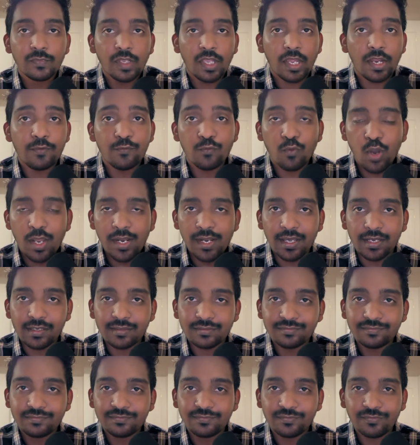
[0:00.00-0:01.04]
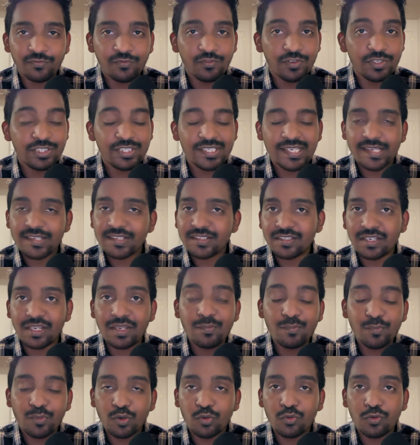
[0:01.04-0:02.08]
And voila, we just
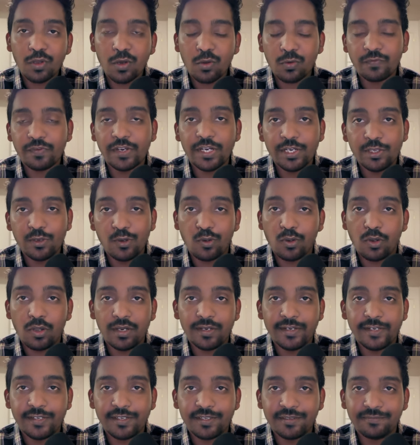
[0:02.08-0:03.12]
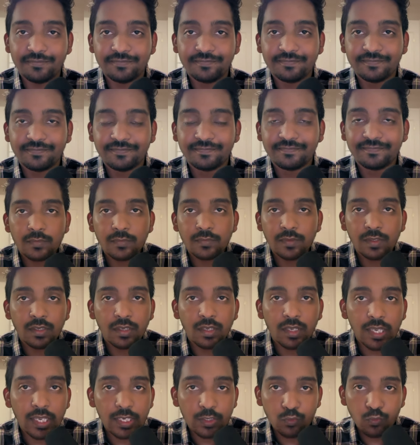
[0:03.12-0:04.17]
improved our video quality.
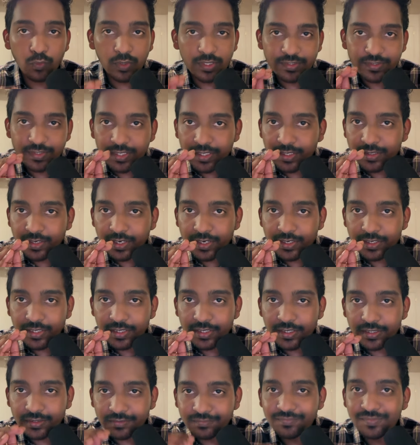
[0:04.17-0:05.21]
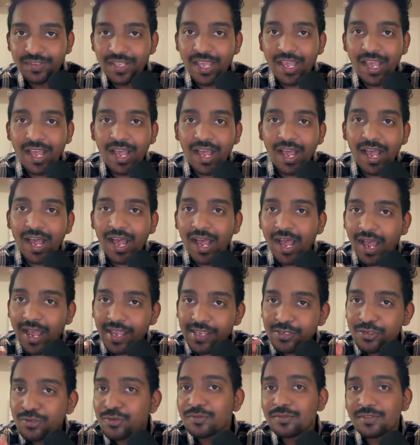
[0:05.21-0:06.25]
A quick secret here, I
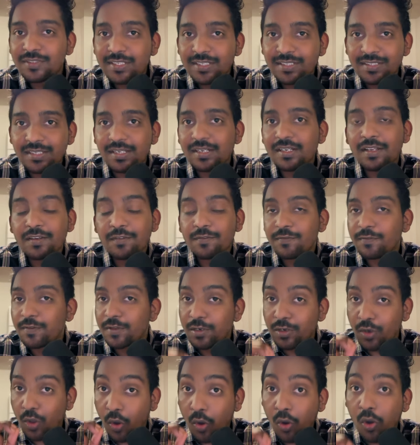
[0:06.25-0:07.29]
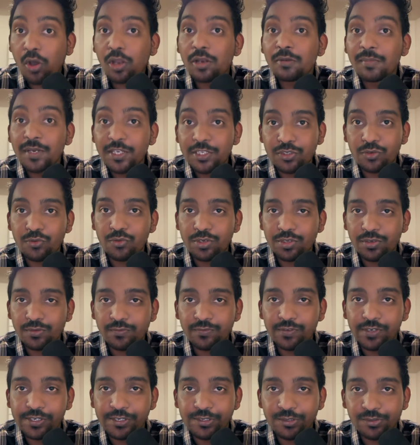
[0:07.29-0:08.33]
use this setup for all my YouTube
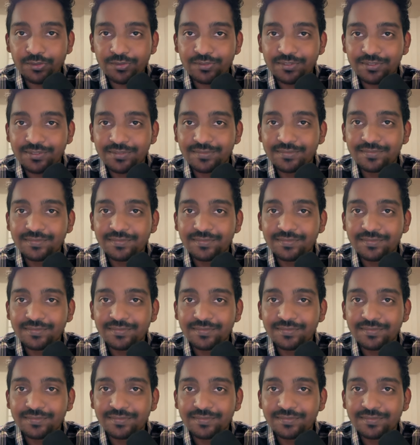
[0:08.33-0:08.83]
videos.